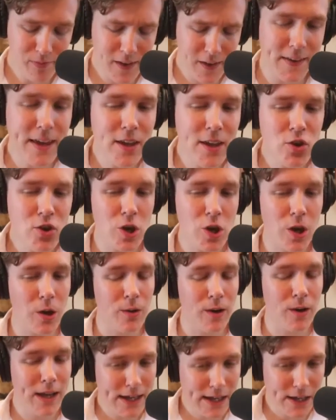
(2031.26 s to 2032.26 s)
And his
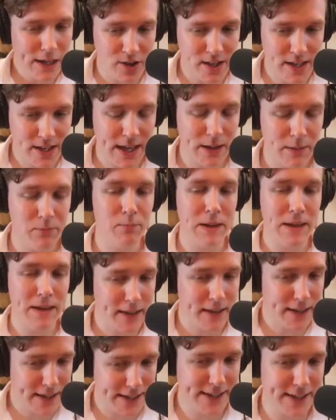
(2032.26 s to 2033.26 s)
show, he just kept
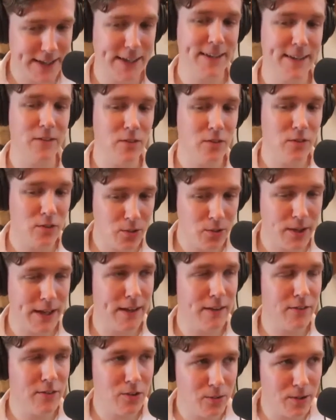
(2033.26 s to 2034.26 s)
being consistent, doing it.